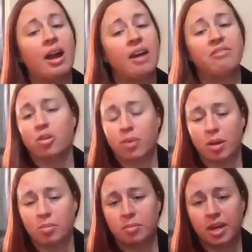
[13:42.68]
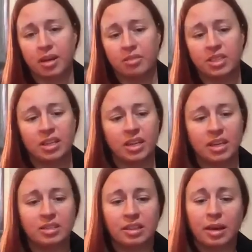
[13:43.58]
I have no problem kind of
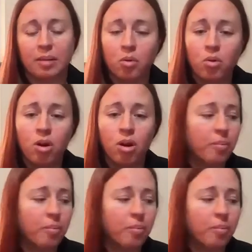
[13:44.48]
digging into that more,